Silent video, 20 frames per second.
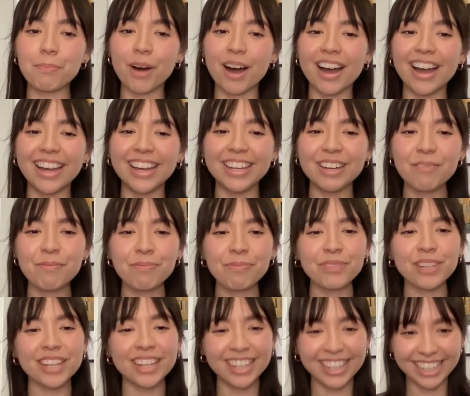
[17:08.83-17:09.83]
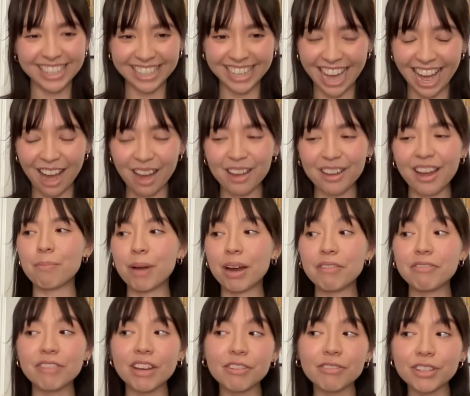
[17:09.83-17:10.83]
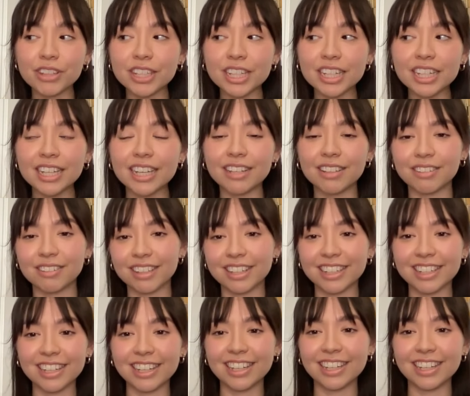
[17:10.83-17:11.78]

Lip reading: But yeah, my favorite thing is, like,